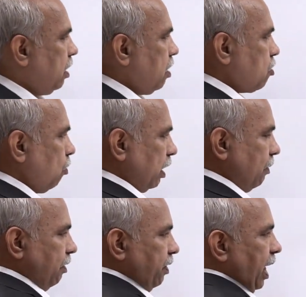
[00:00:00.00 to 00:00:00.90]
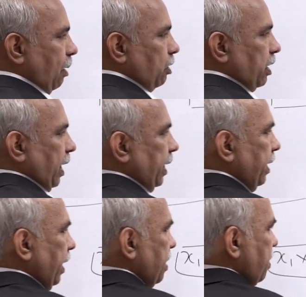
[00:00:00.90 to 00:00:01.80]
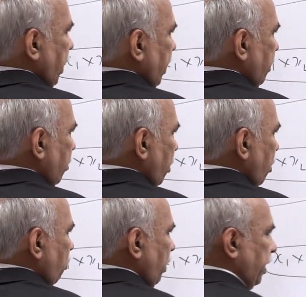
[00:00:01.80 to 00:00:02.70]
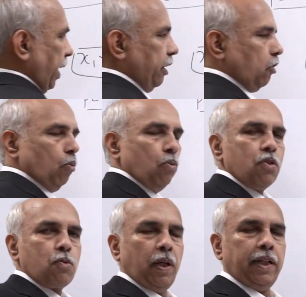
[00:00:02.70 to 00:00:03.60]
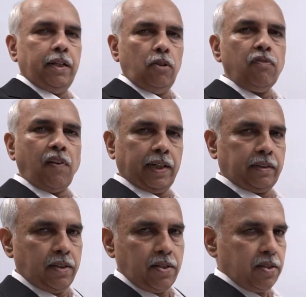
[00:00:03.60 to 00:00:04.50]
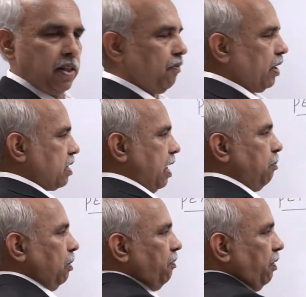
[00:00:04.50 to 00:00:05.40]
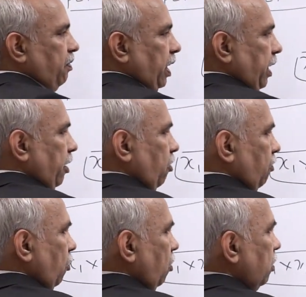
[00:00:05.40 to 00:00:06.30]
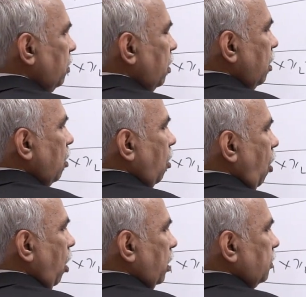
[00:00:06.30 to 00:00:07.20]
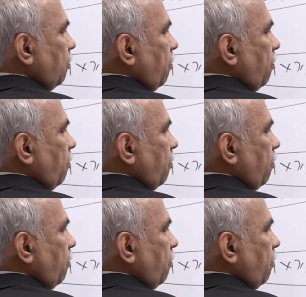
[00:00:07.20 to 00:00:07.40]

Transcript: So whatever we have on the right hand side, we try to split into factors. Say for example, 15 into 4 or